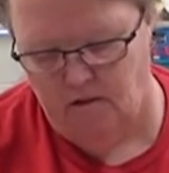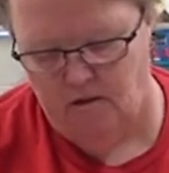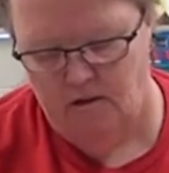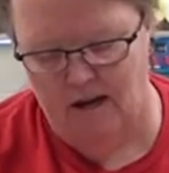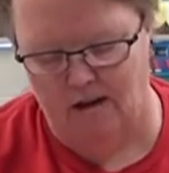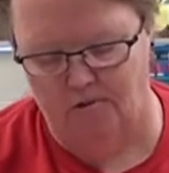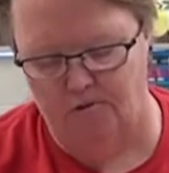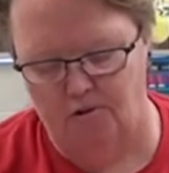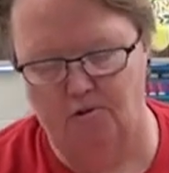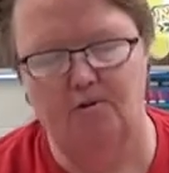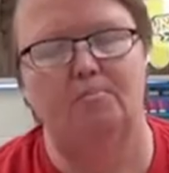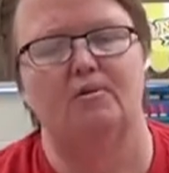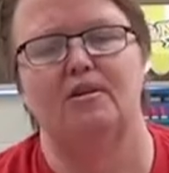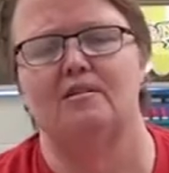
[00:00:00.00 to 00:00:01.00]
Now, you
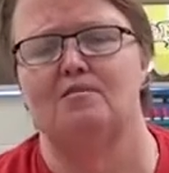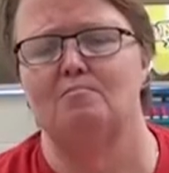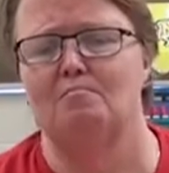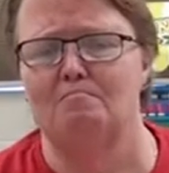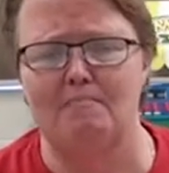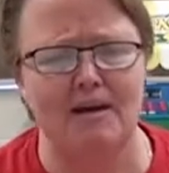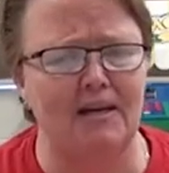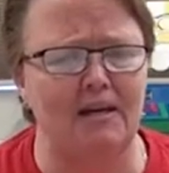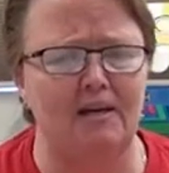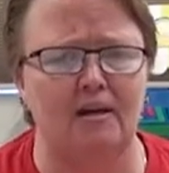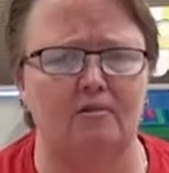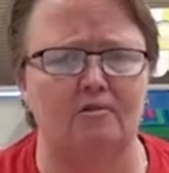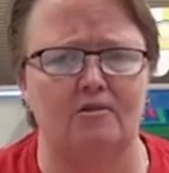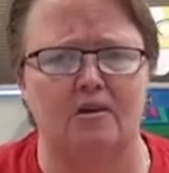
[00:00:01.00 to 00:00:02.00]
can put as many
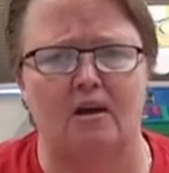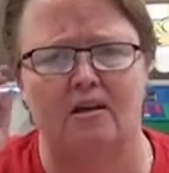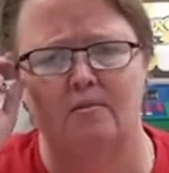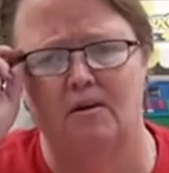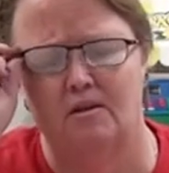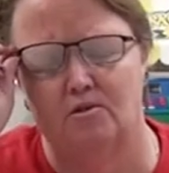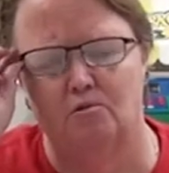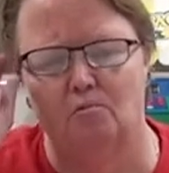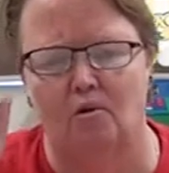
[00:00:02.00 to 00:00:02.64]
colors on him as you